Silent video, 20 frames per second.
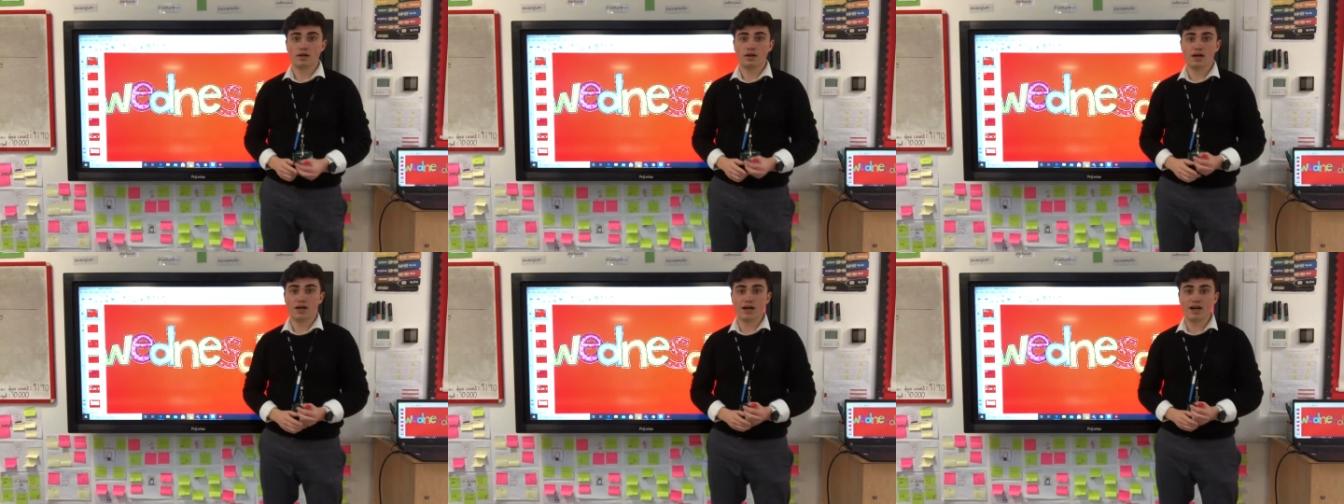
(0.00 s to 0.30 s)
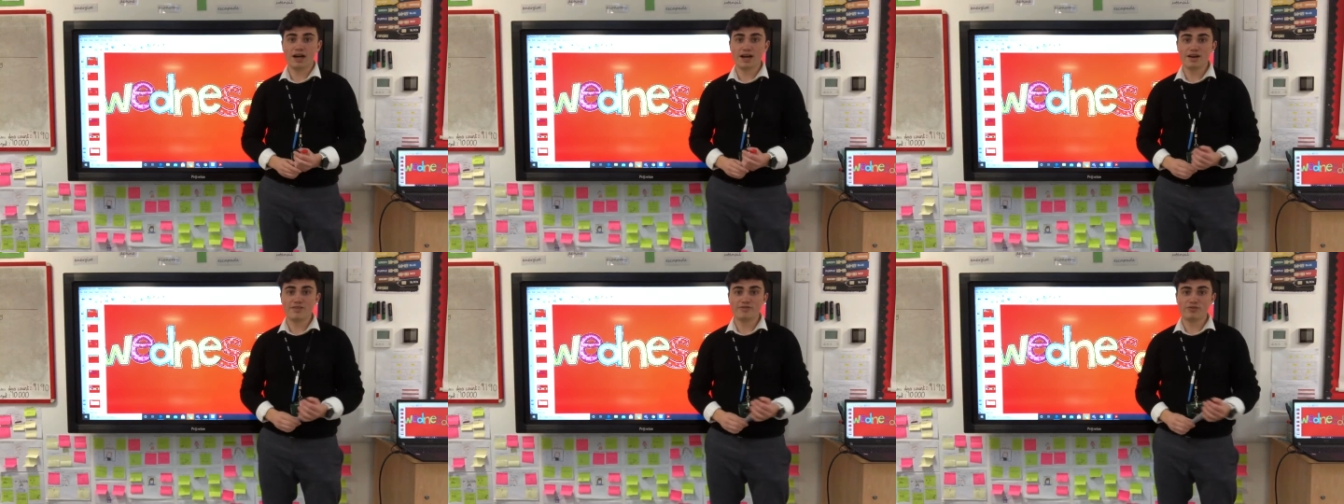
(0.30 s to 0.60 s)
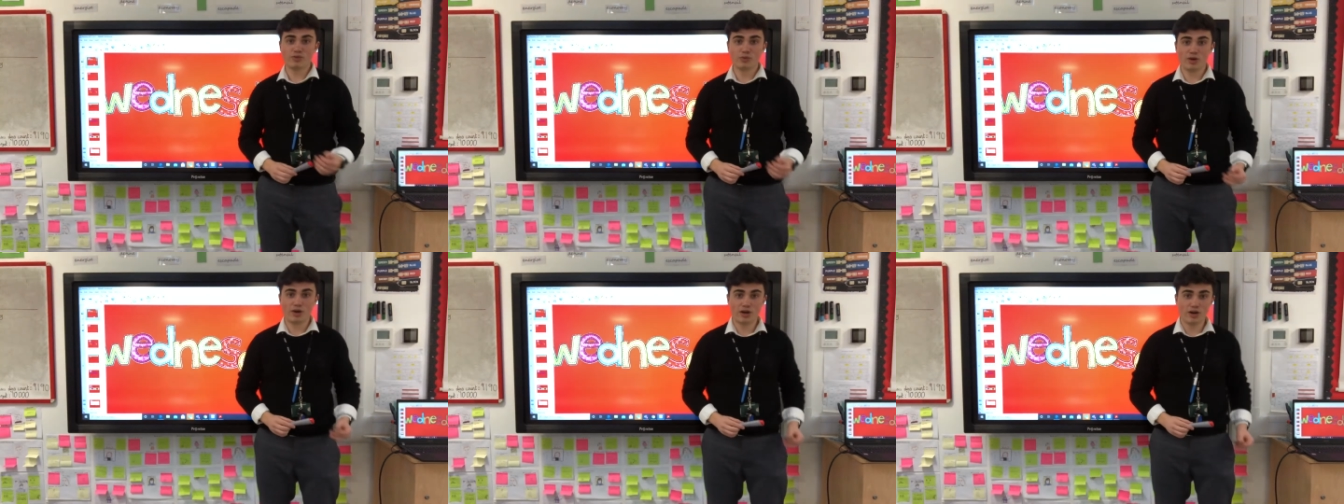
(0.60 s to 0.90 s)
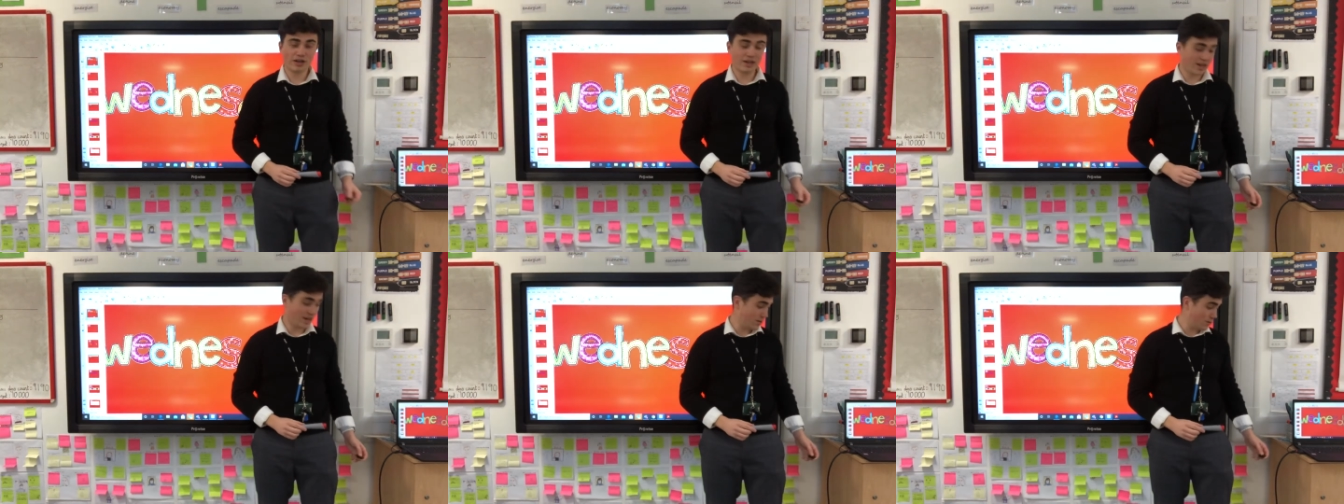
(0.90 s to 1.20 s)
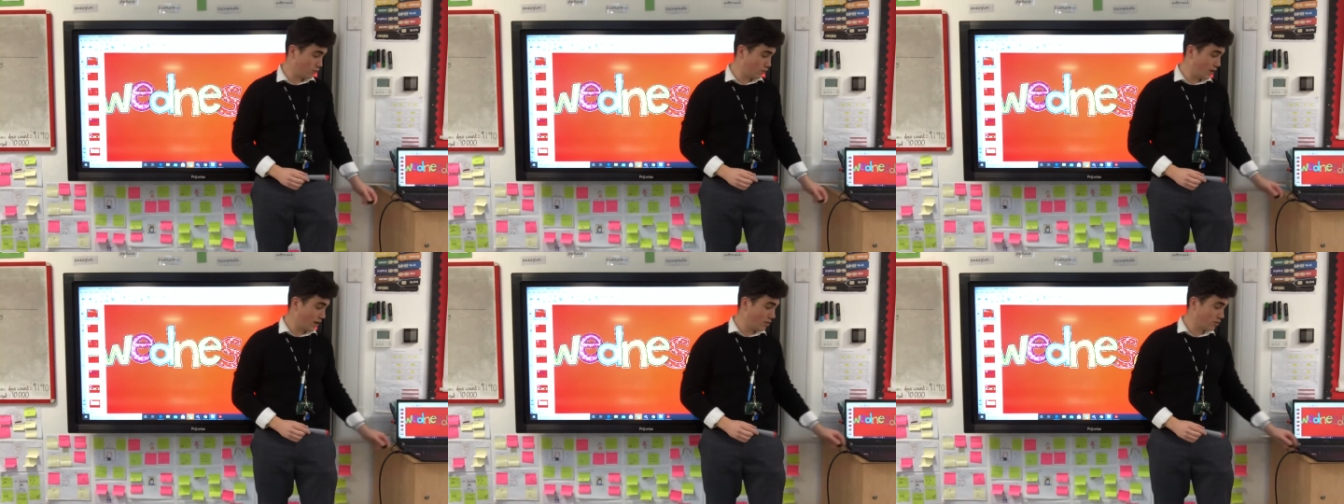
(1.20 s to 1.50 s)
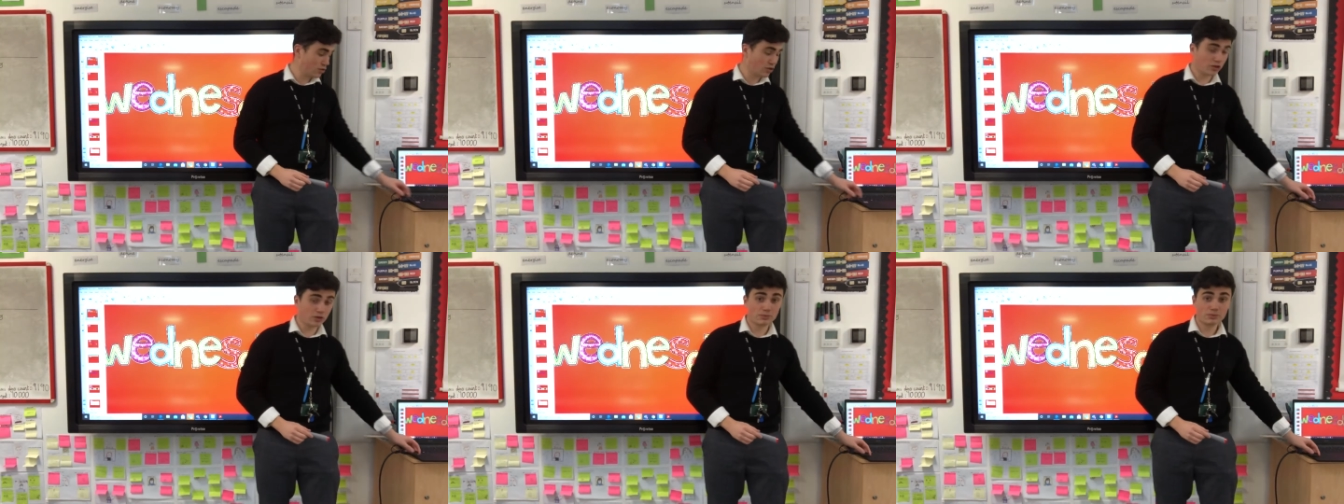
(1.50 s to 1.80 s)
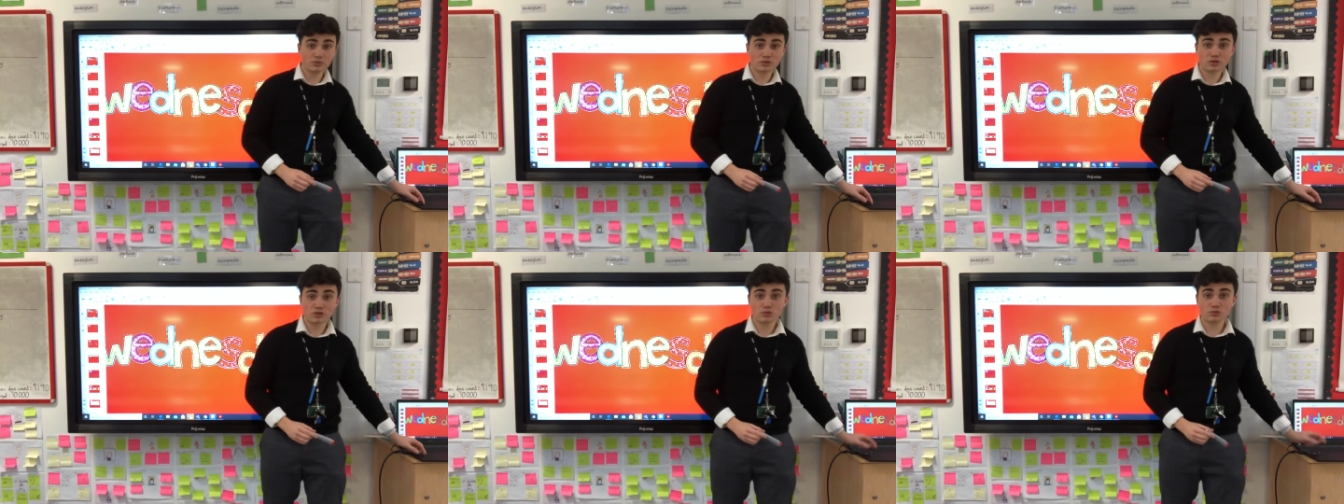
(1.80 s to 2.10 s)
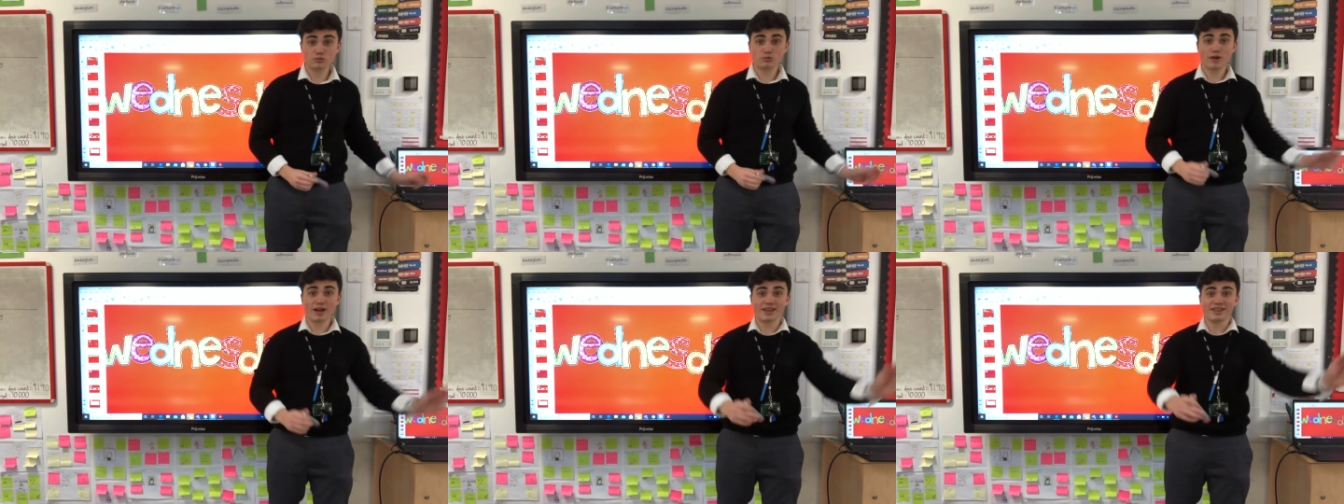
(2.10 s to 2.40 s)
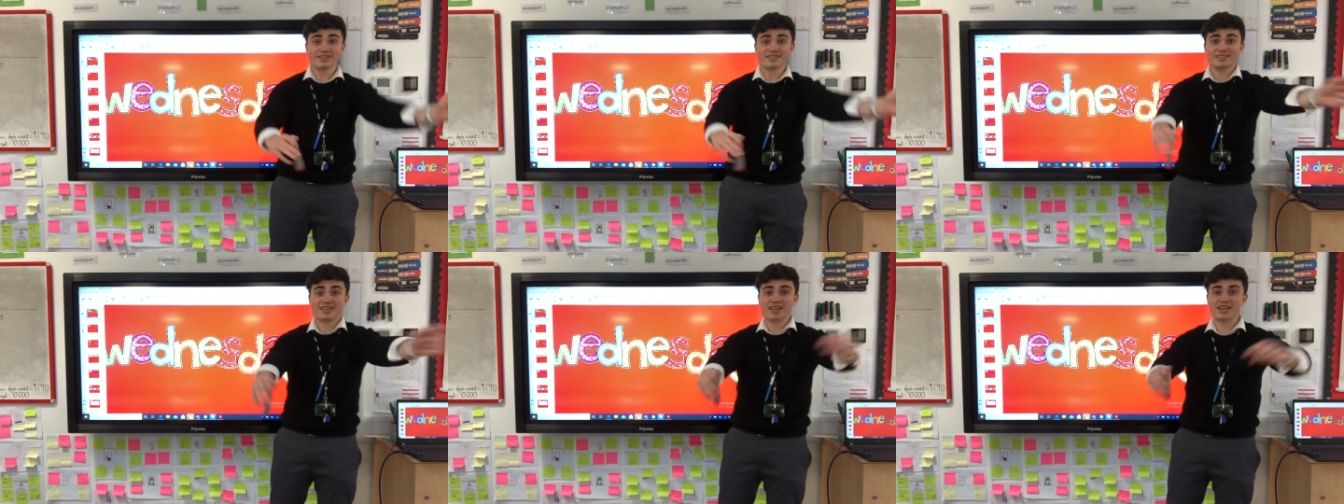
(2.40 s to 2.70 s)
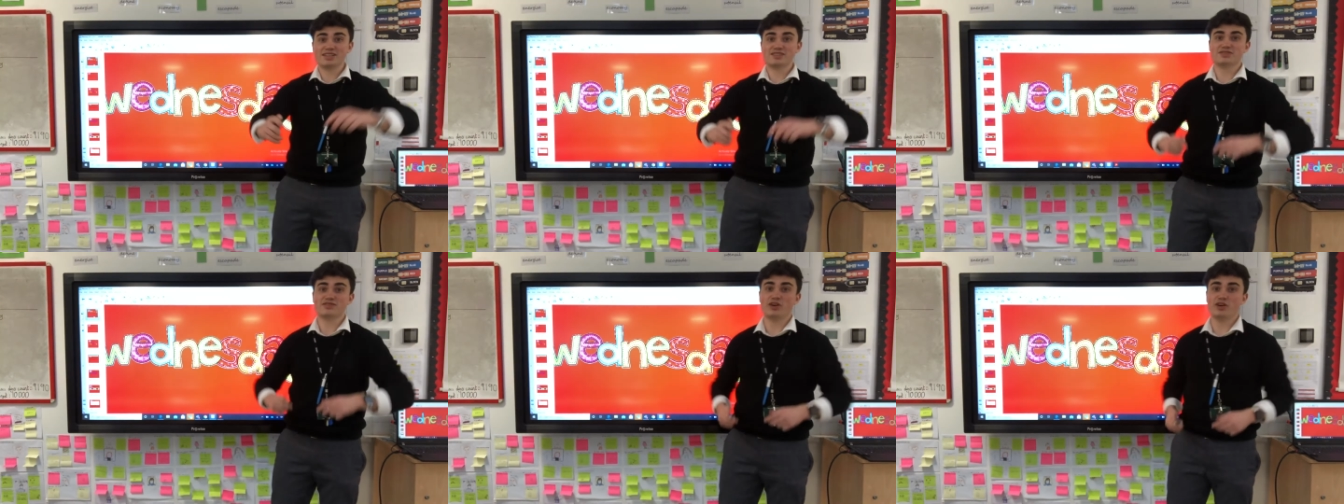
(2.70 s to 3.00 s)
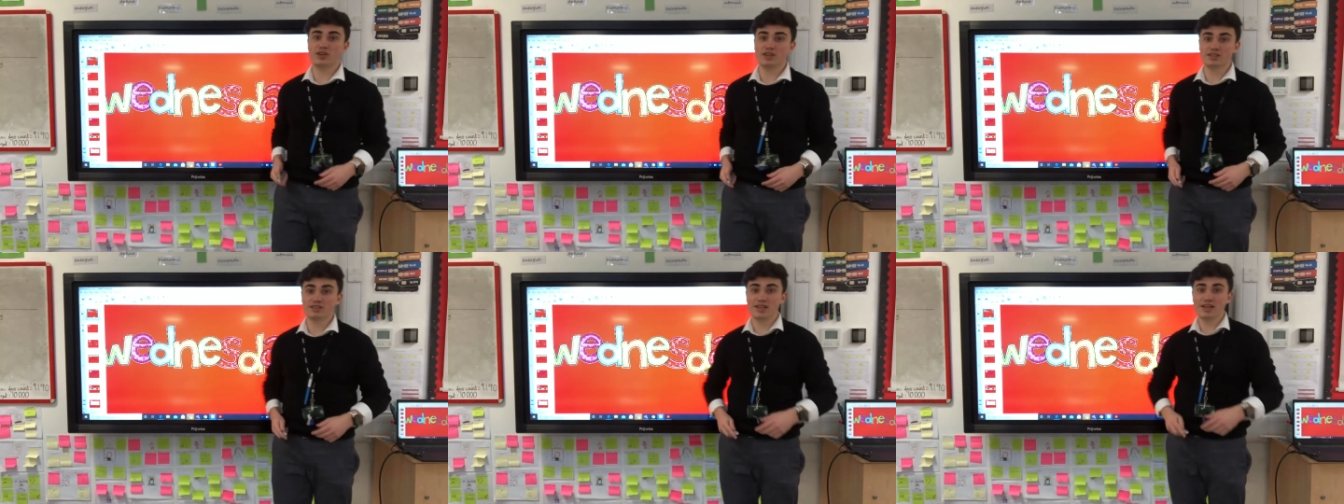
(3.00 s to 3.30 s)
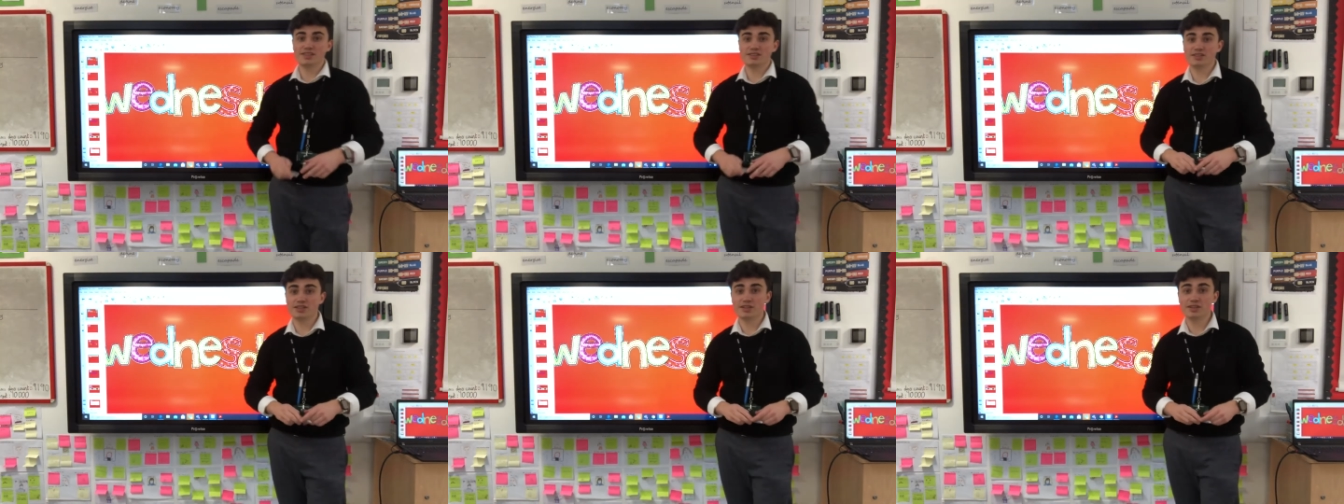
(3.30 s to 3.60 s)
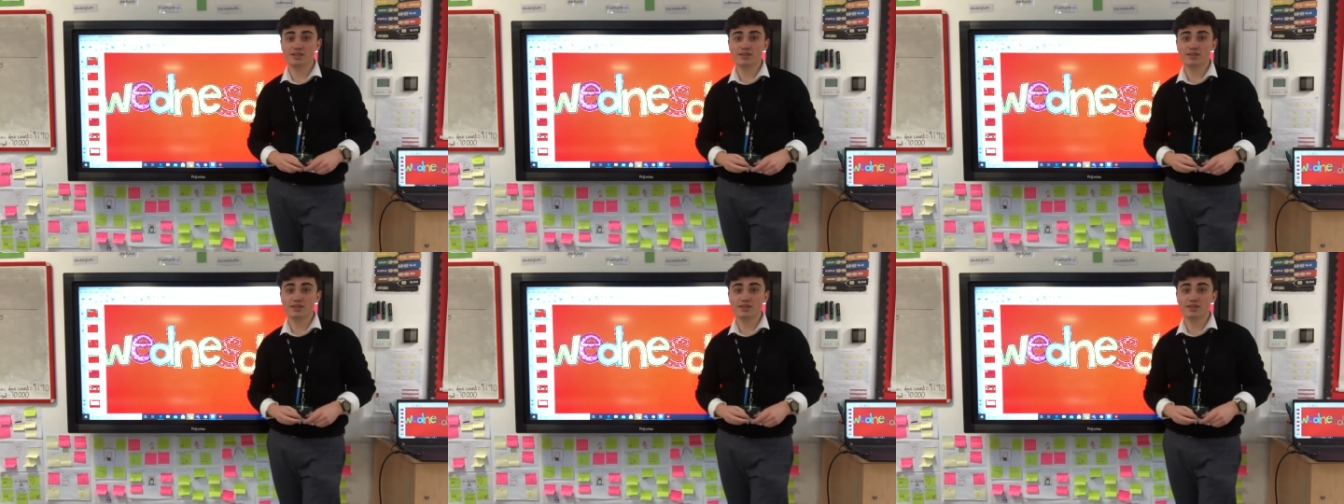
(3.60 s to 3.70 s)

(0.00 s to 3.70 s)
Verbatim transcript: Hi everyone and welcome to Wednesday's phonics lesson,